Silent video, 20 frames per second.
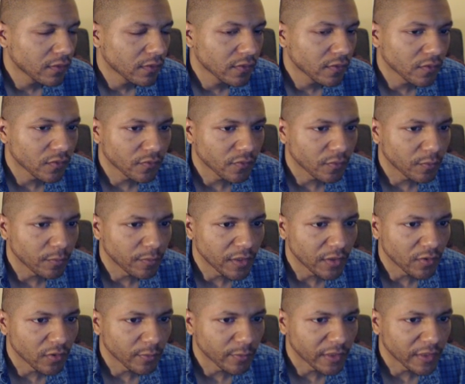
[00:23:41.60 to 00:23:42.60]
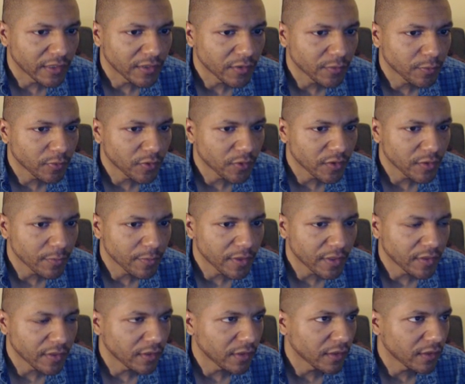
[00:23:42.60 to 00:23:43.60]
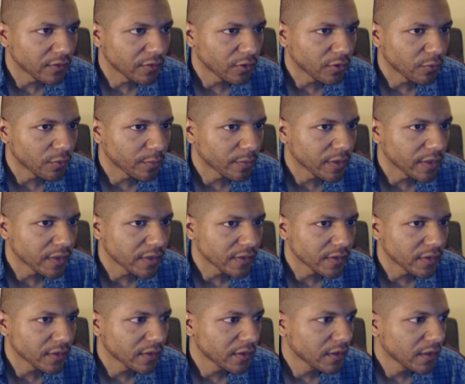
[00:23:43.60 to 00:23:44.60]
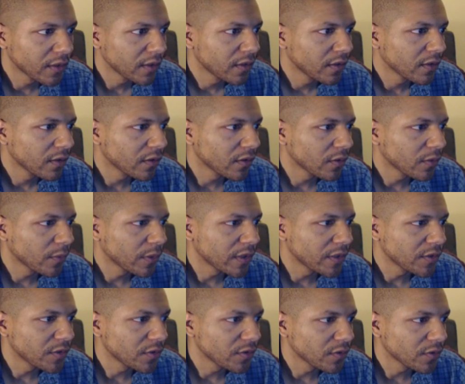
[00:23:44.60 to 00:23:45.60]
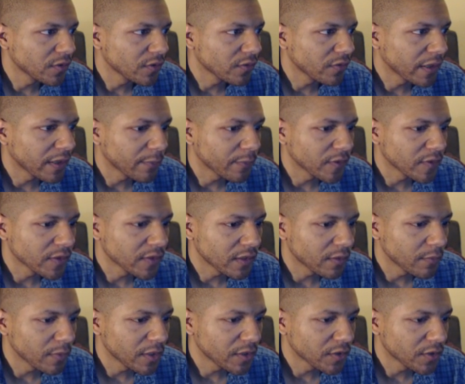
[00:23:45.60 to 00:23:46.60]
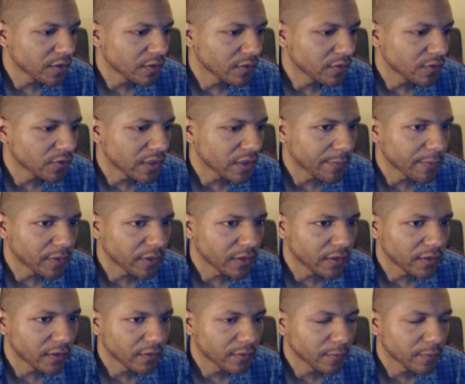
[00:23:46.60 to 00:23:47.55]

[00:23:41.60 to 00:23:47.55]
so for me normally I just push the button here and it replace it otherwise you can just grab this animation drop it in here